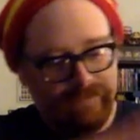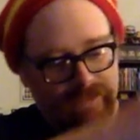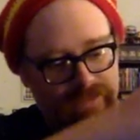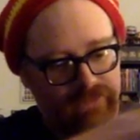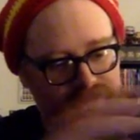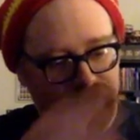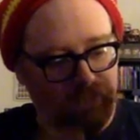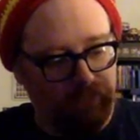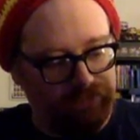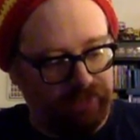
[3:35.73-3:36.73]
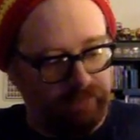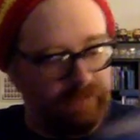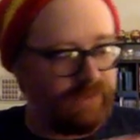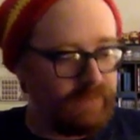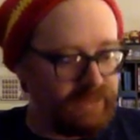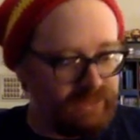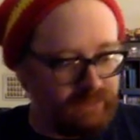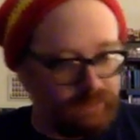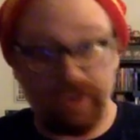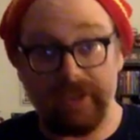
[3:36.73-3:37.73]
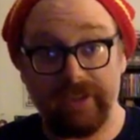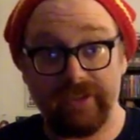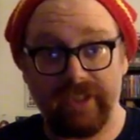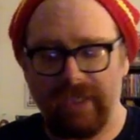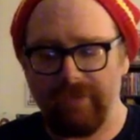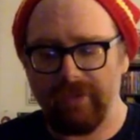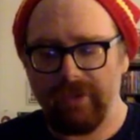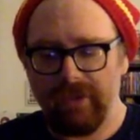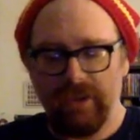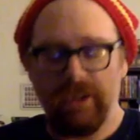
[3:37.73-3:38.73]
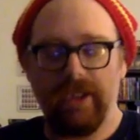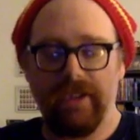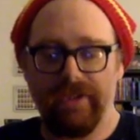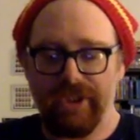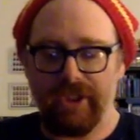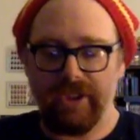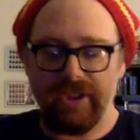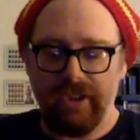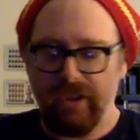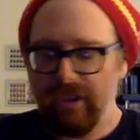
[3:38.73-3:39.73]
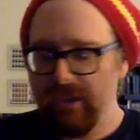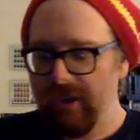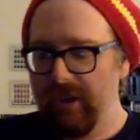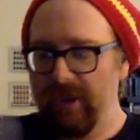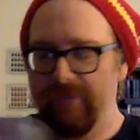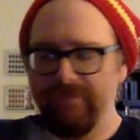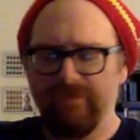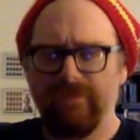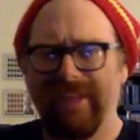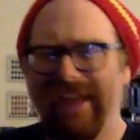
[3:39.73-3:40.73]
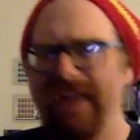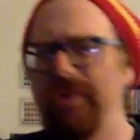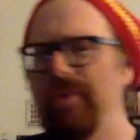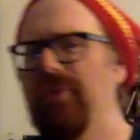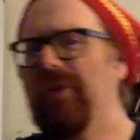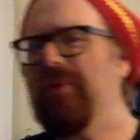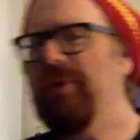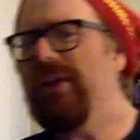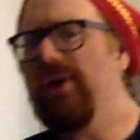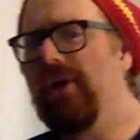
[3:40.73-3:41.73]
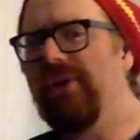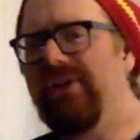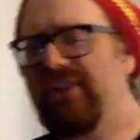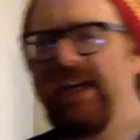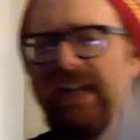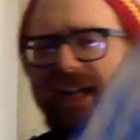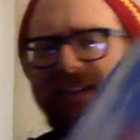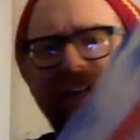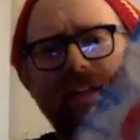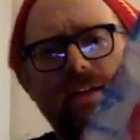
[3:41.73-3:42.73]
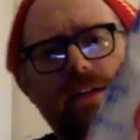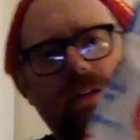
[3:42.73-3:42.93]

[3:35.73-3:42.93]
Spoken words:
So, we'll start with what's right on top, the shirt. I don't know if I'd really call this guy an anti-hero,